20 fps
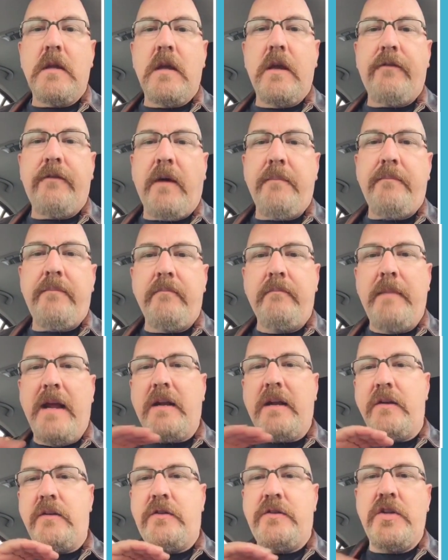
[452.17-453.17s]
If I
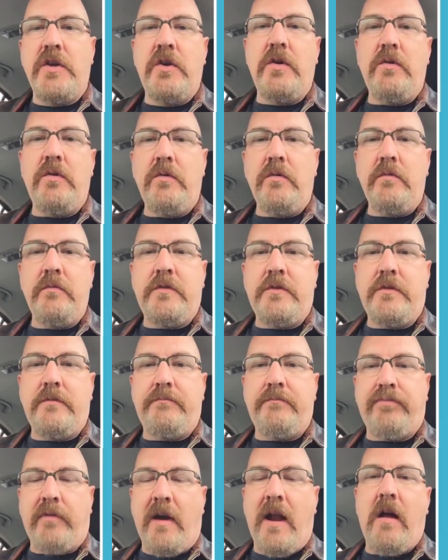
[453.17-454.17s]
make it too
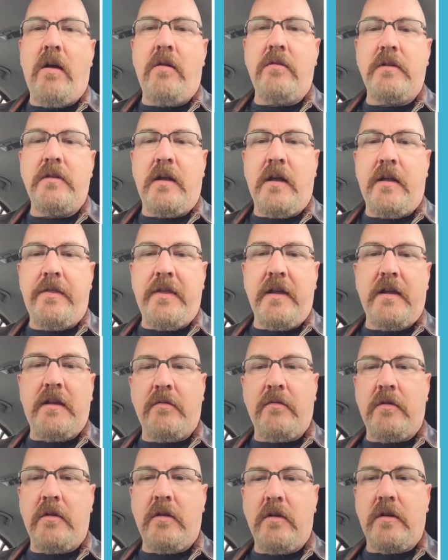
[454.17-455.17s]
brown, I think
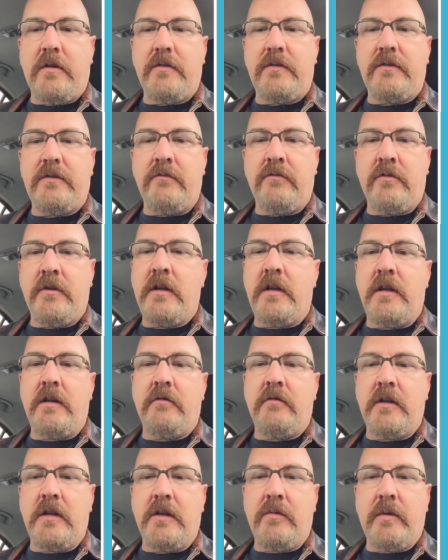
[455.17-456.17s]
it would look really,
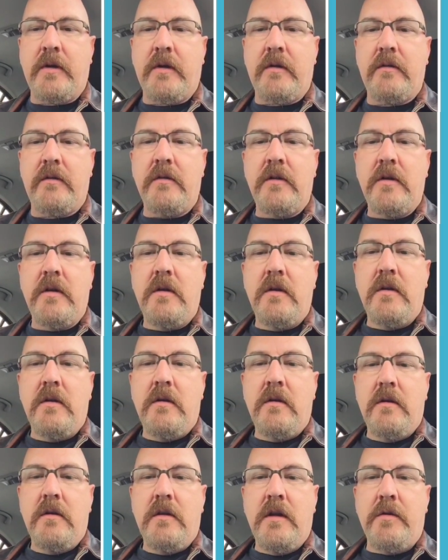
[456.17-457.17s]
really weird.
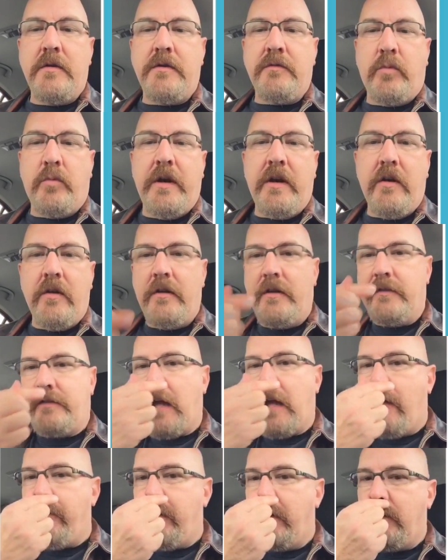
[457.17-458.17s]
It was weird just
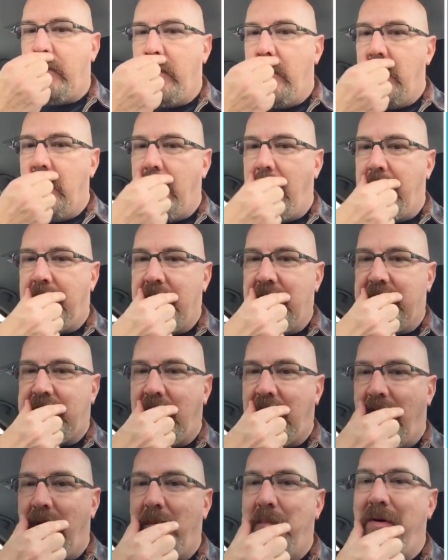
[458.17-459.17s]
having like this
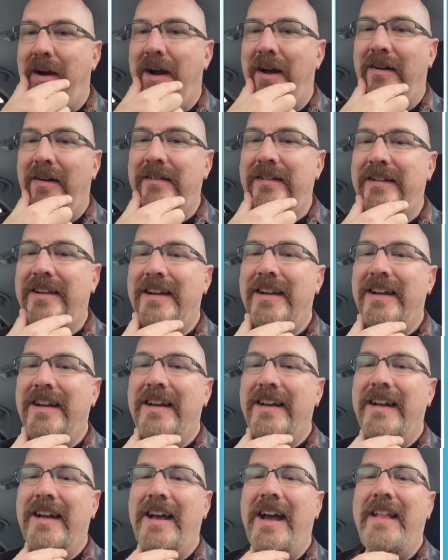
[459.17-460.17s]
all brown
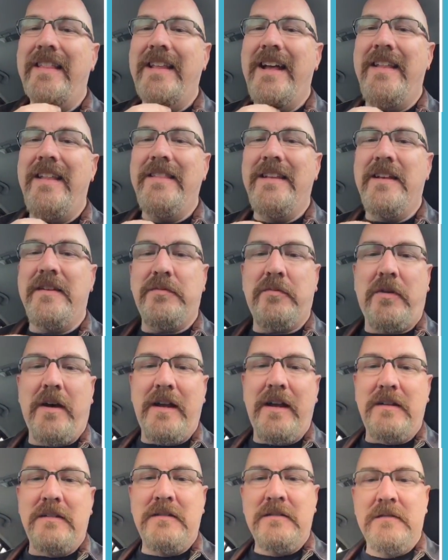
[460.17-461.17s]
and then this
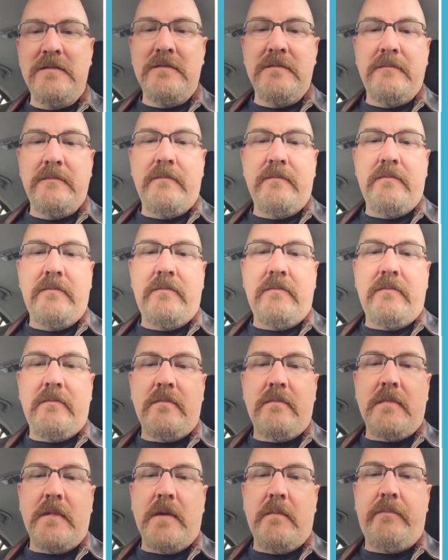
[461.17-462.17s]
white.
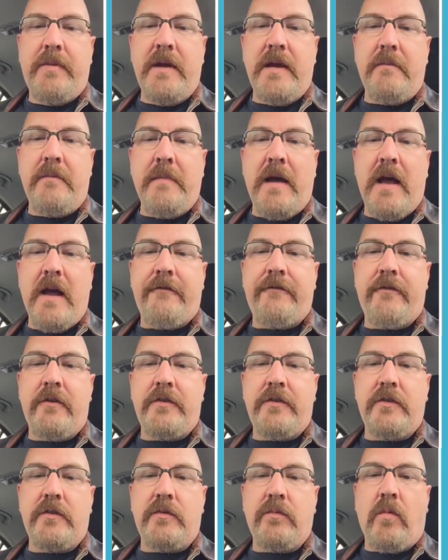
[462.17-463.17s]
Big Mac
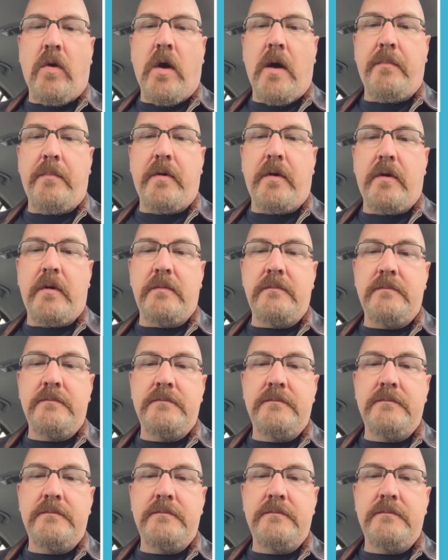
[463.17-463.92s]
versus Whopper.